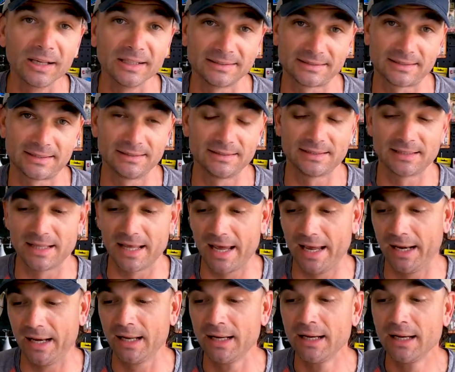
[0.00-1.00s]
list since
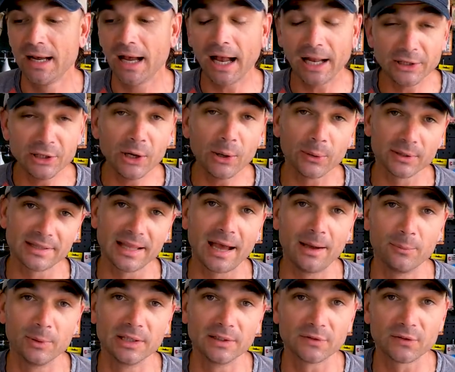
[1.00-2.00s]
then. And you know what
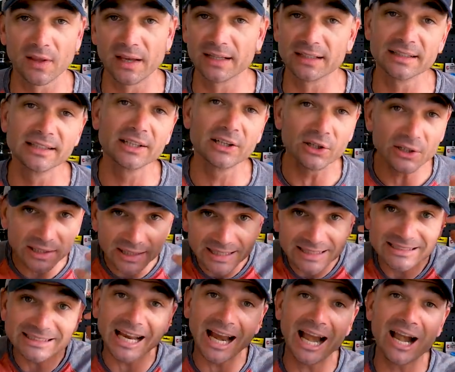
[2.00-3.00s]
that means, like
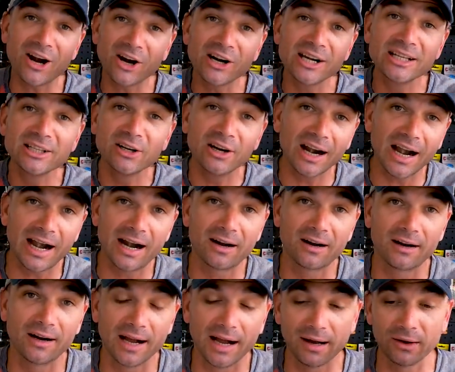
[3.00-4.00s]
literally tearing your
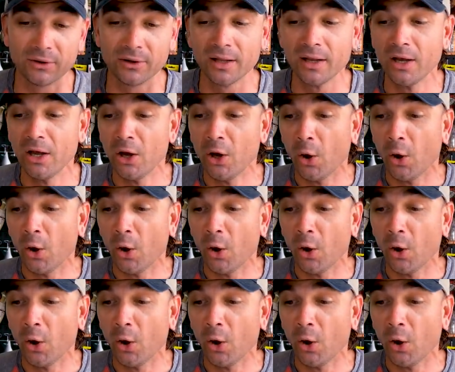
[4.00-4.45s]
hair out,